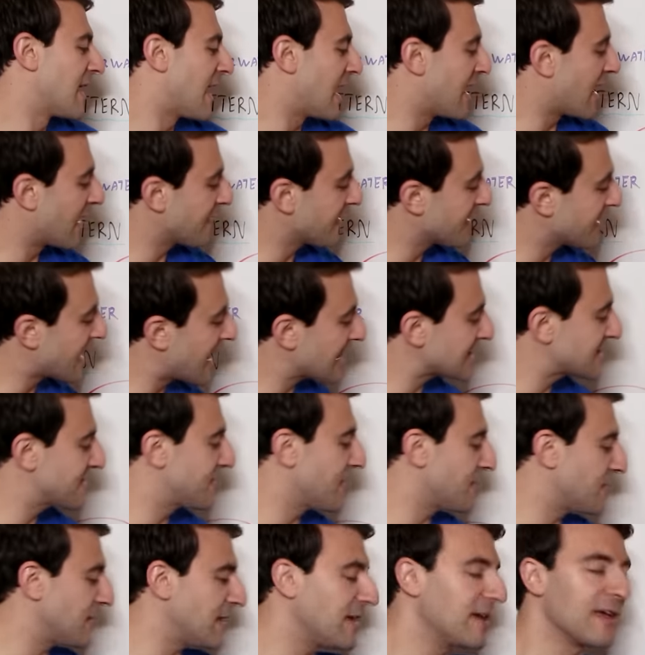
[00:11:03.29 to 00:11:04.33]
And on the next
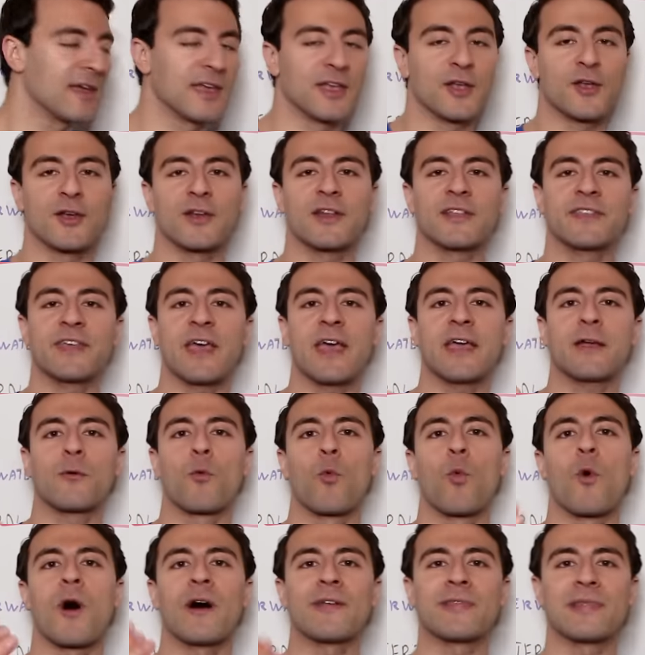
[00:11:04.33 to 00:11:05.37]
fifty, you're gonna take
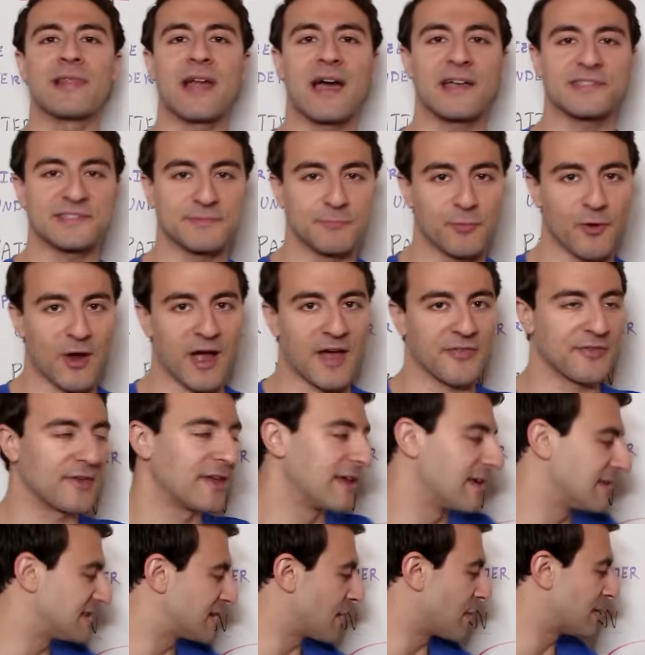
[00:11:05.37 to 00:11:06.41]
one less breath.
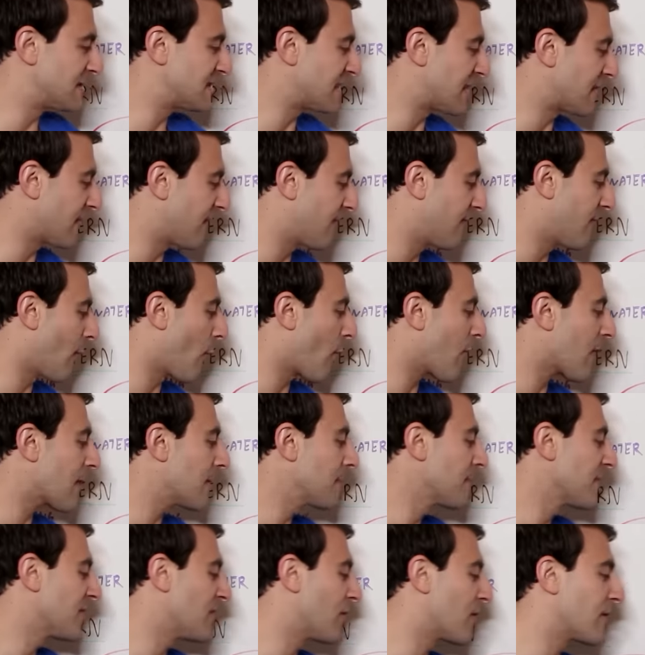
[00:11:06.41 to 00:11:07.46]
So instead of
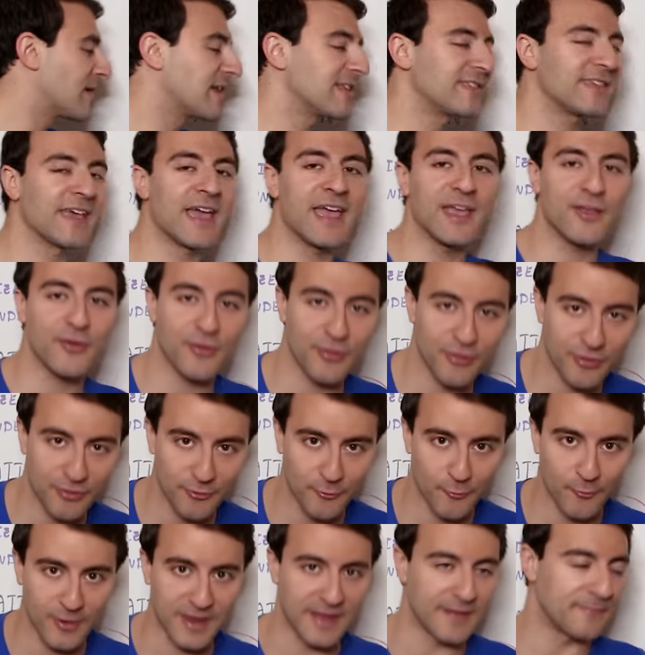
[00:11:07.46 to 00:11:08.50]
four, you're gonna take
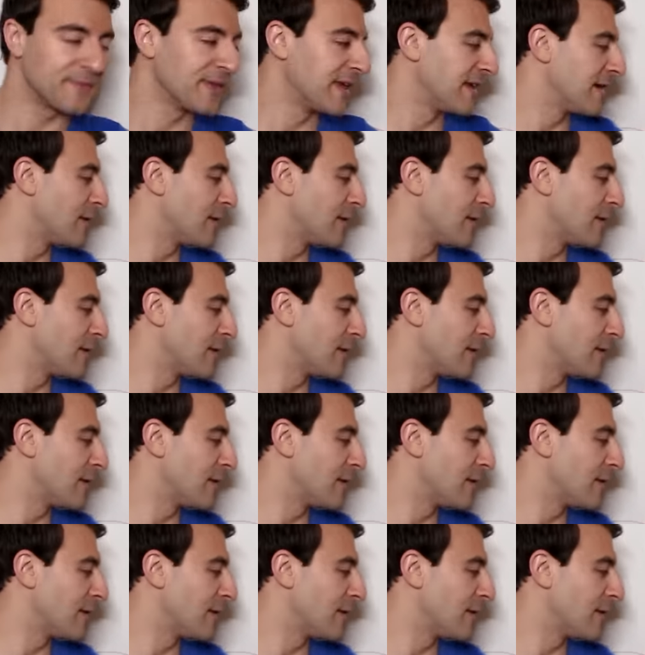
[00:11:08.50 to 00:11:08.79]
three,